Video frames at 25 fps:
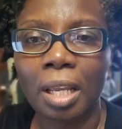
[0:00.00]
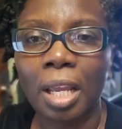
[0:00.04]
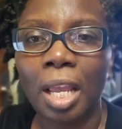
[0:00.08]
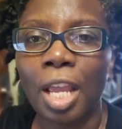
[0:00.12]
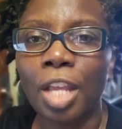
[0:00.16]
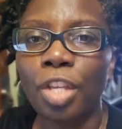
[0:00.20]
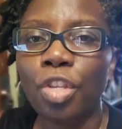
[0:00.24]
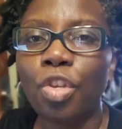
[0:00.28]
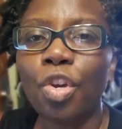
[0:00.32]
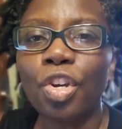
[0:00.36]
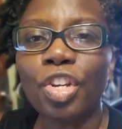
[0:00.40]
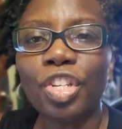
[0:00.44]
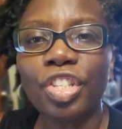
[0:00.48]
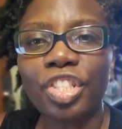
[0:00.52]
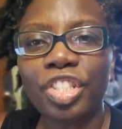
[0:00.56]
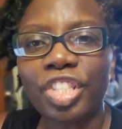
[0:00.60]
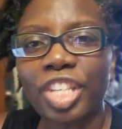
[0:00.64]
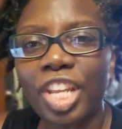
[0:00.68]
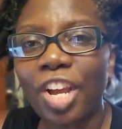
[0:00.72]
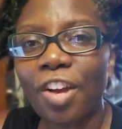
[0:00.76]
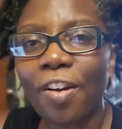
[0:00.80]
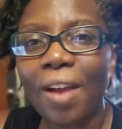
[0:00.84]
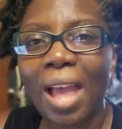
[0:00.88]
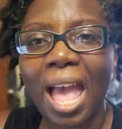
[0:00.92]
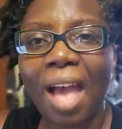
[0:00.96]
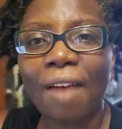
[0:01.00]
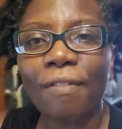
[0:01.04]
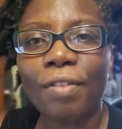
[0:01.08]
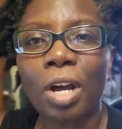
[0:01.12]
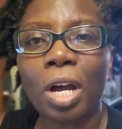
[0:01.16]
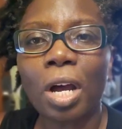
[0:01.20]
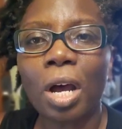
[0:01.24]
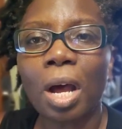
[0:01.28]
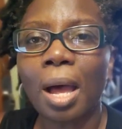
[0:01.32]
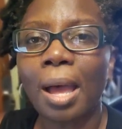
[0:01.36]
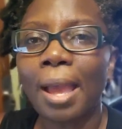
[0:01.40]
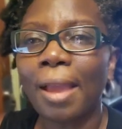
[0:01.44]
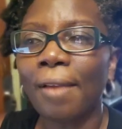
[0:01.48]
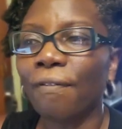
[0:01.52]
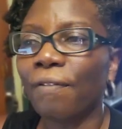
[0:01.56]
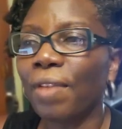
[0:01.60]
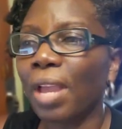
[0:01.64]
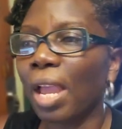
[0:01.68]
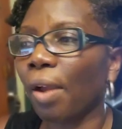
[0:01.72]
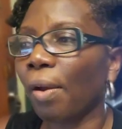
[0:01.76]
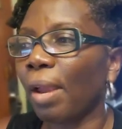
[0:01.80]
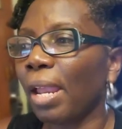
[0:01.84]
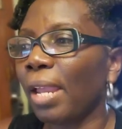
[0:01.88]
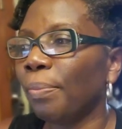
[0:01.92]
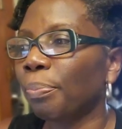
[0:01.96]
You can still have a
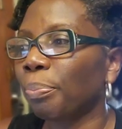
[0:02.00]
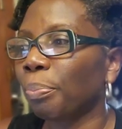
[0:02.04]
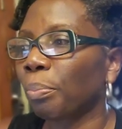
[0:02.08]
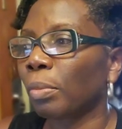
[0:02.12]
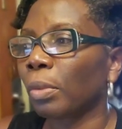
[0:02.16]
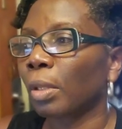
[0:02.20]
very,